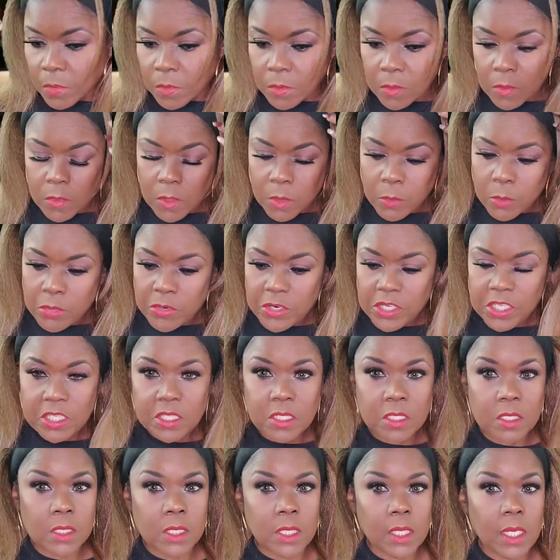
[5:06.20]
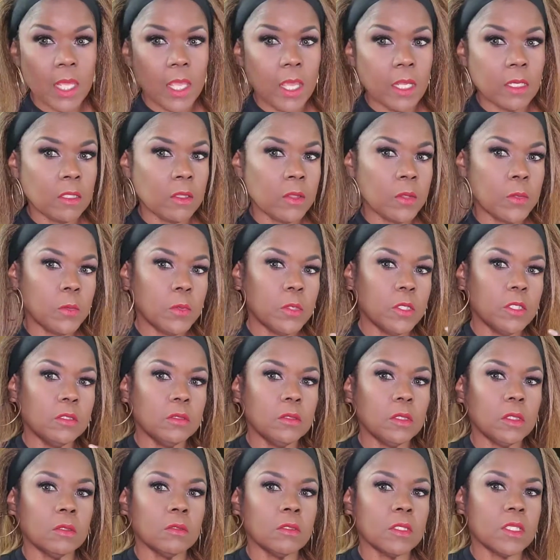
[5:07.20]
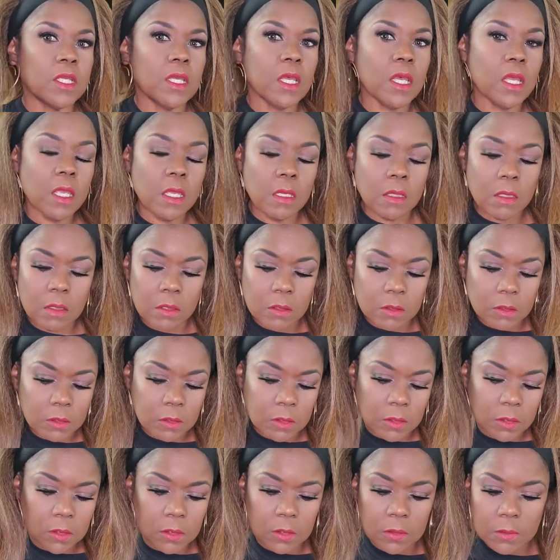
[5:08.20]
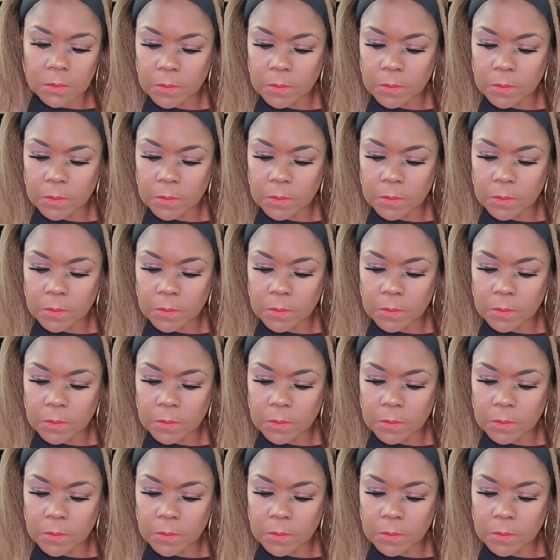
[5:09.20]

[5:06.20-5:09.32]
the brush is gliding through, no tangles.